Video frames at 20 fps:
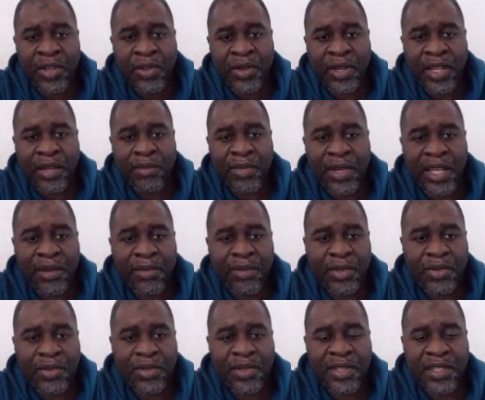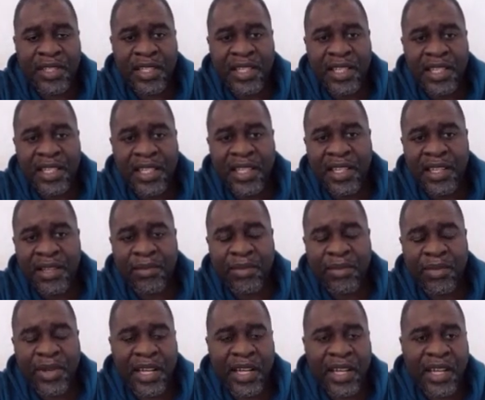You can be able to see
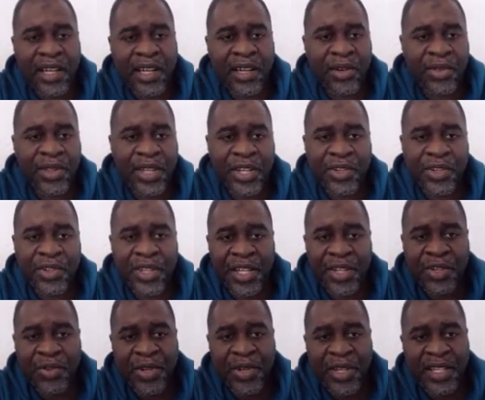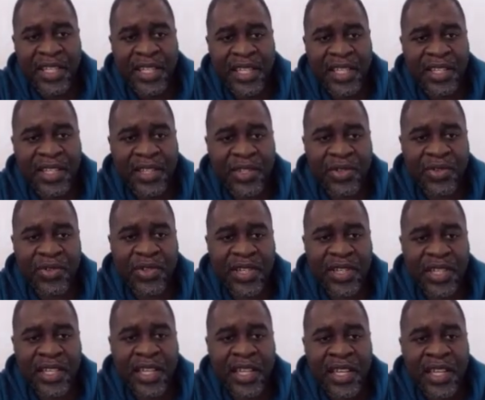that their trading
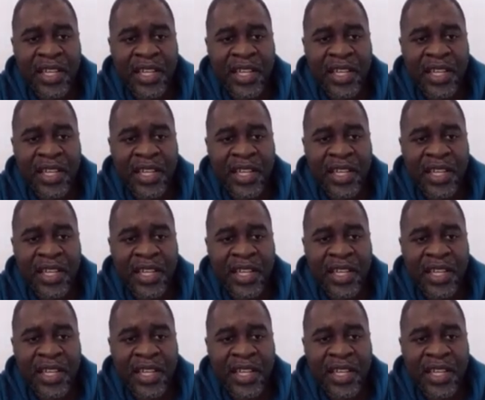history,